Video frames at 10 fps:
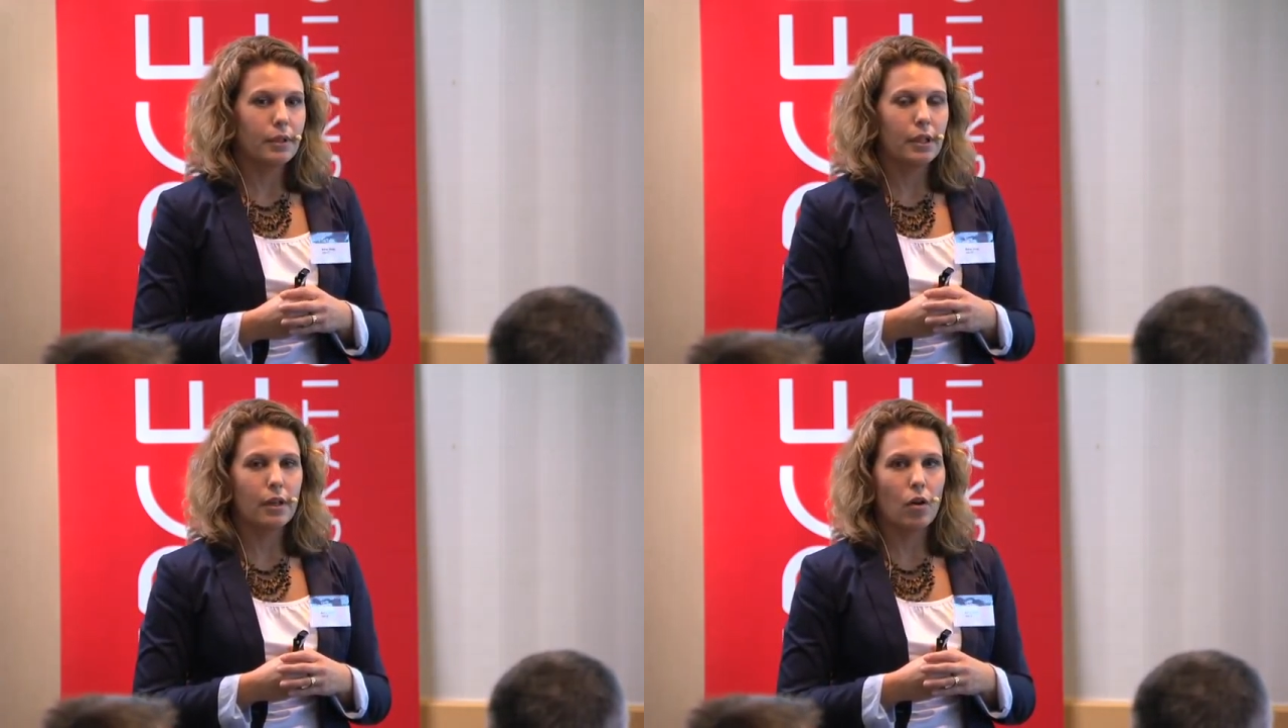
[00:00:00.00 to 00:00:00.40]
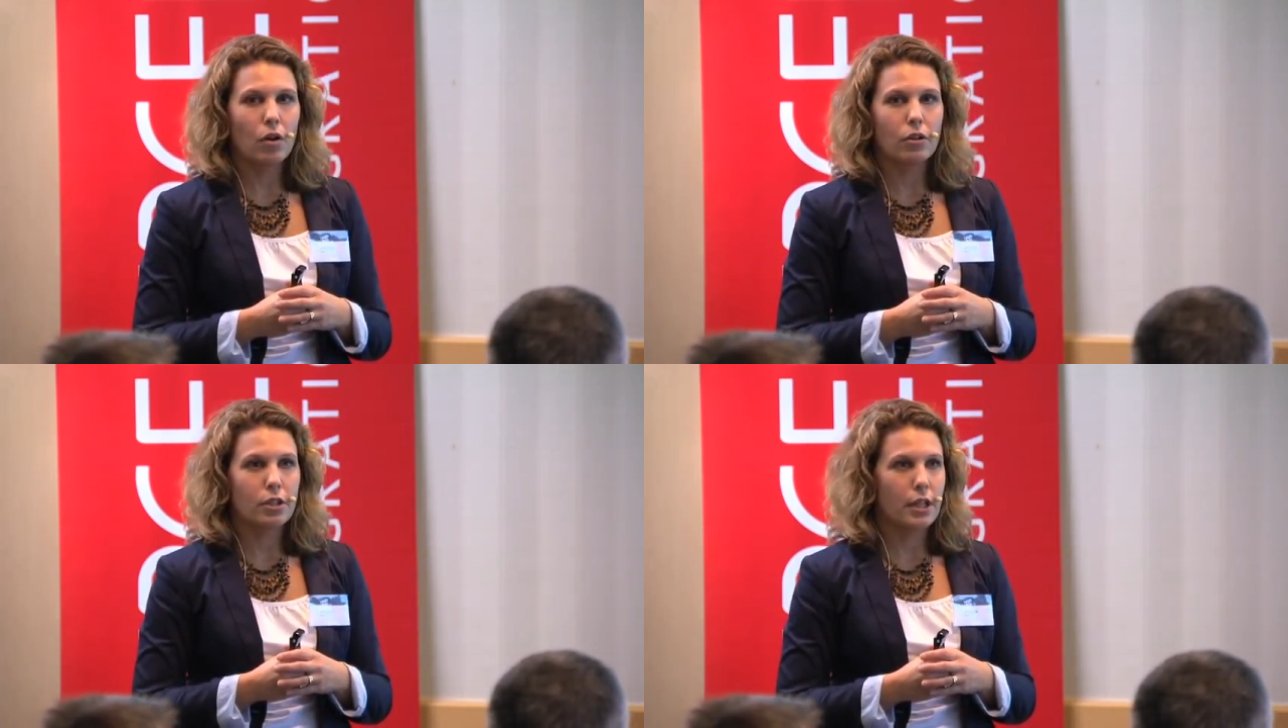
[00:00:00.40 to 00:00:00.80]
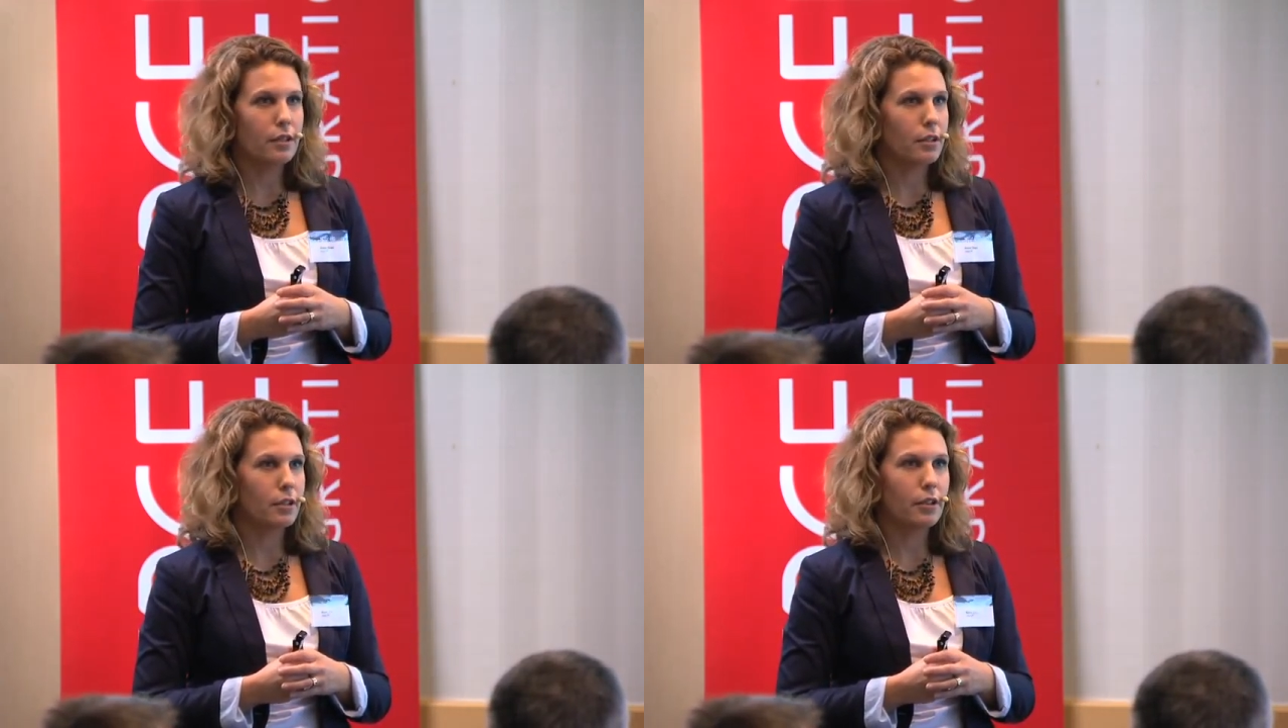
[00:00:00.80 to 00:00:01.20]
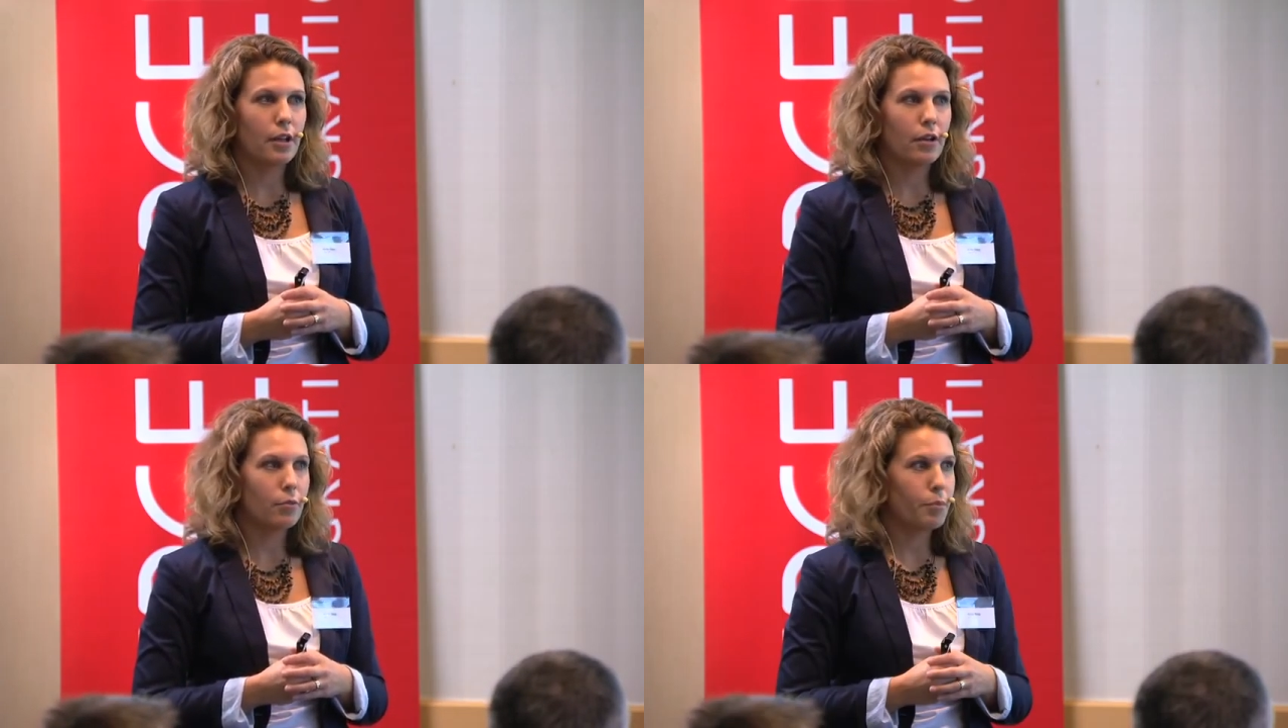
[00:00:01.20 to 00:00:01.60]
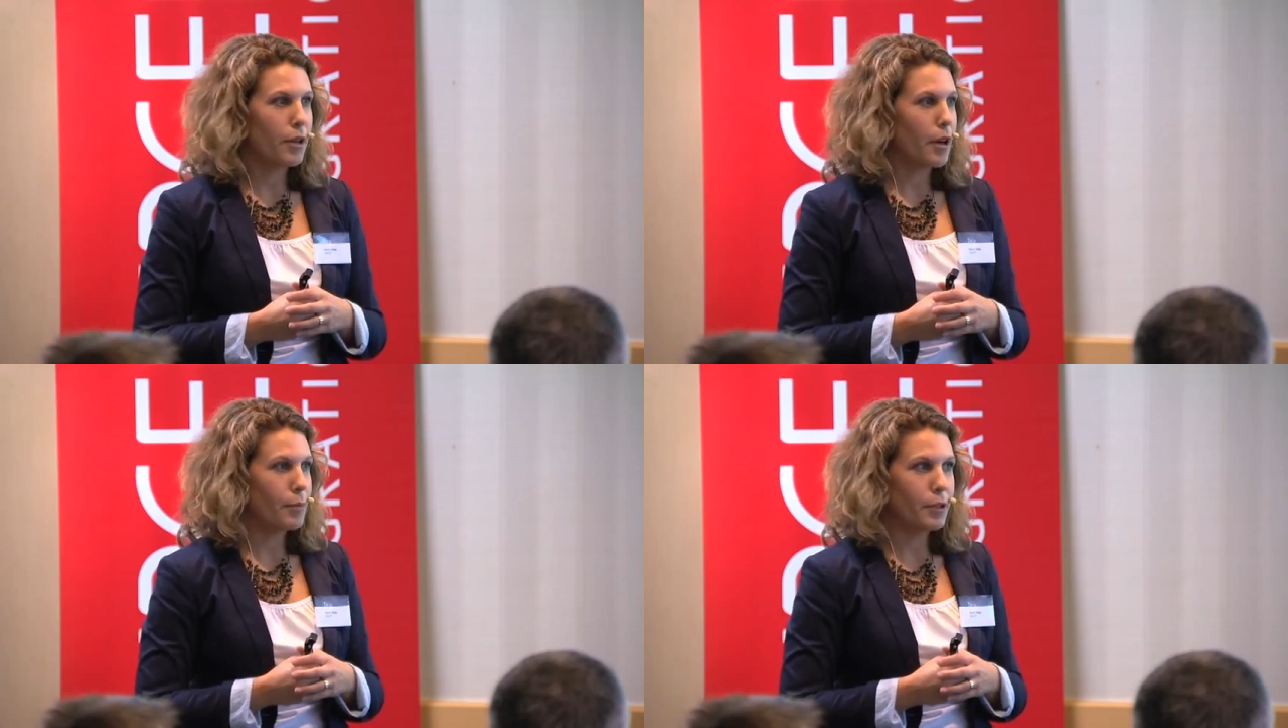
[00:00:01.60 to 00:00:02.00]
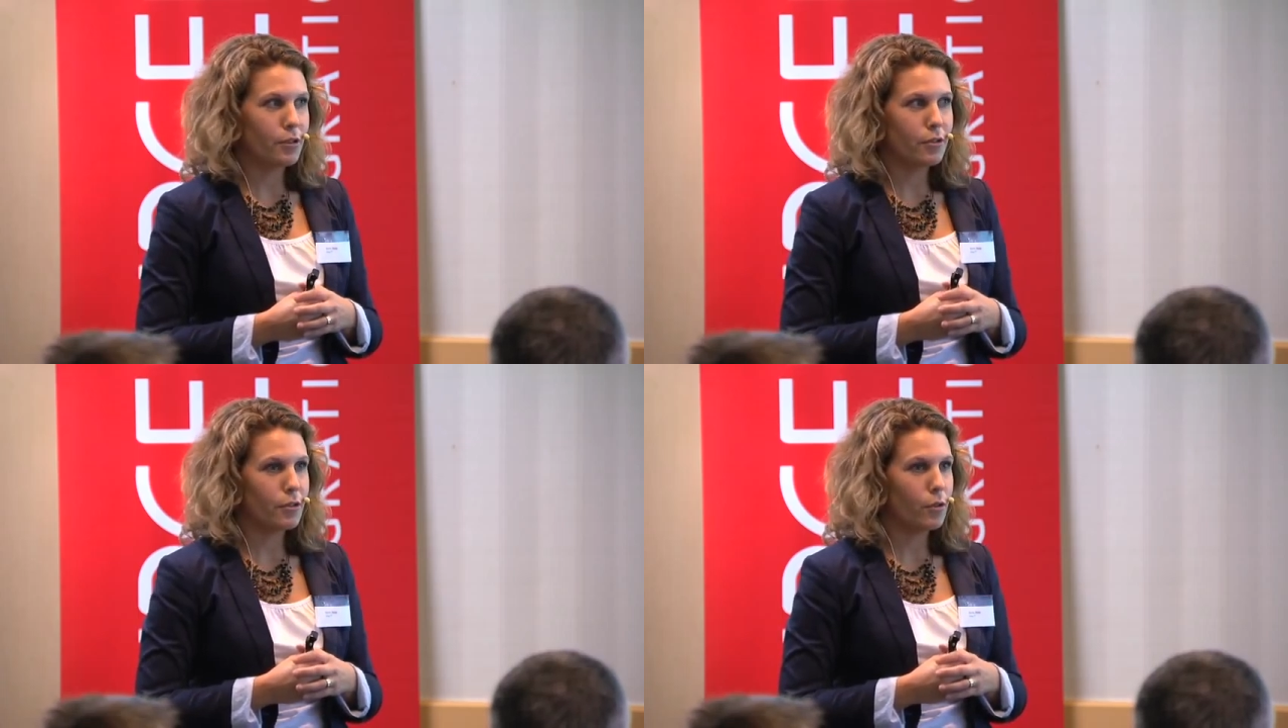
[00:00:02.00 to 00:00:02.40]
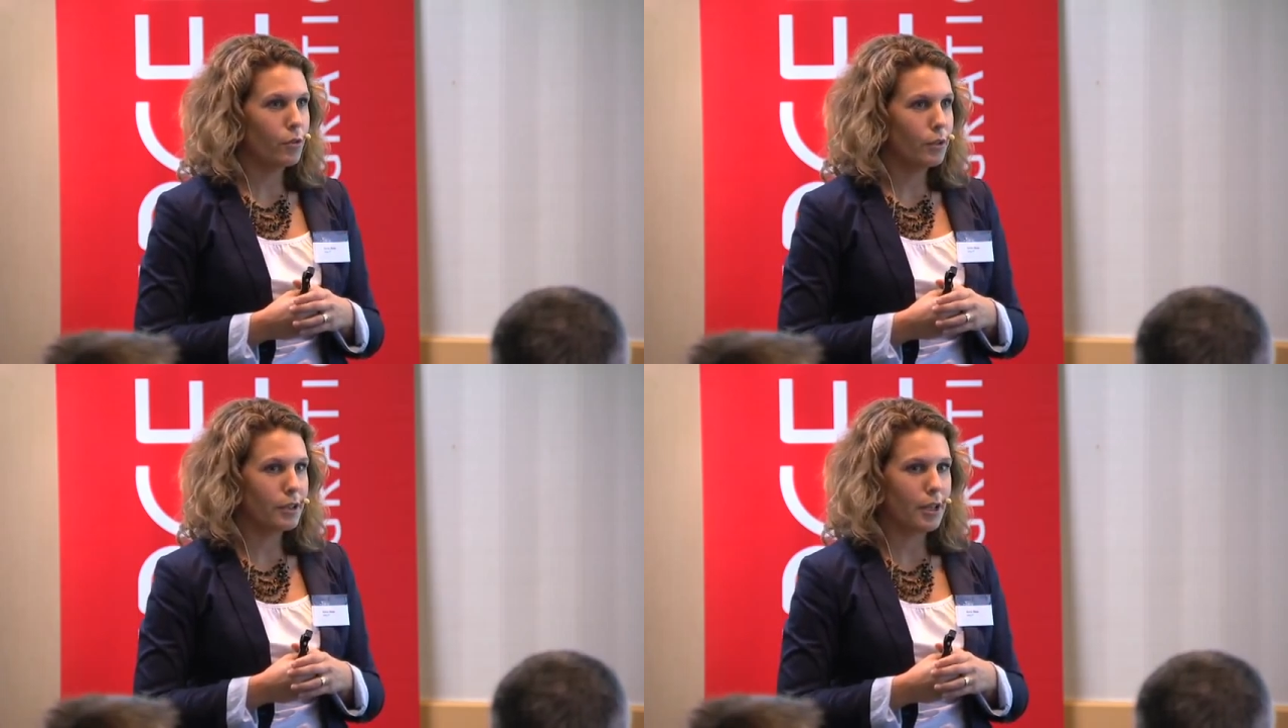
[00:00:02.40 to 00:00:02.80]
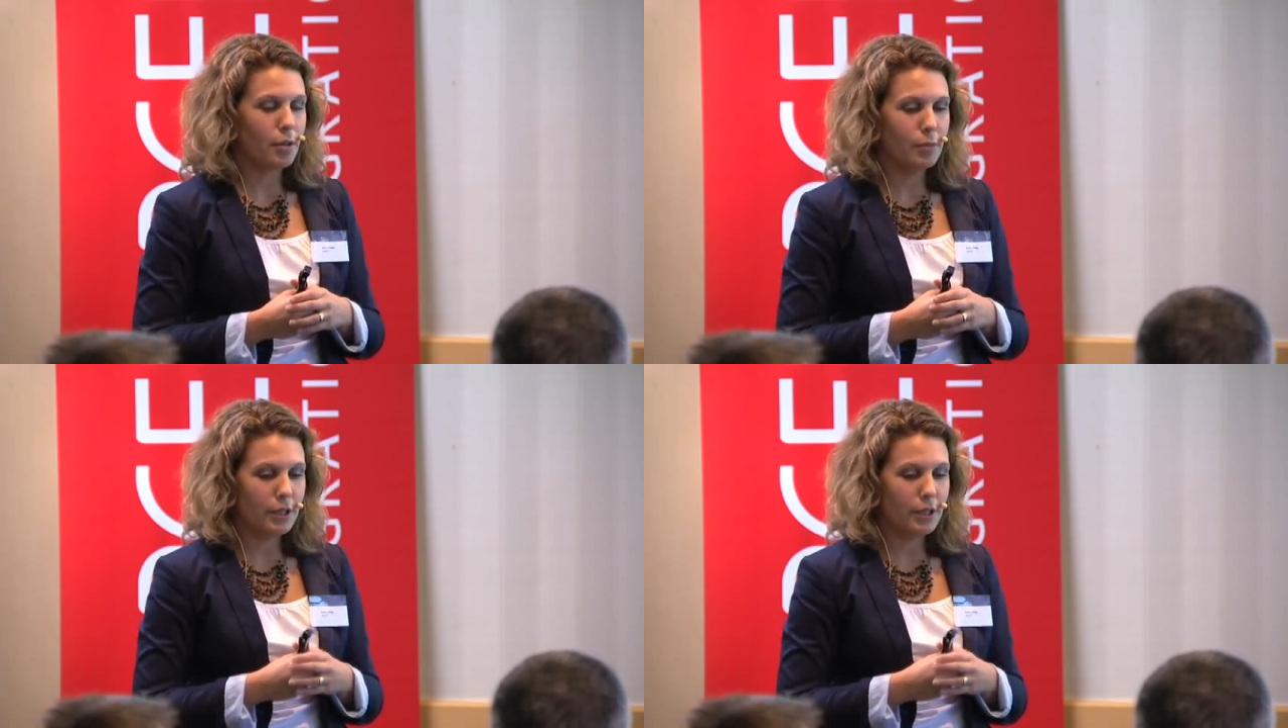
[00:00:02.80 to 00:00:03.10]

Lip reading: They are changing their parameters all the time.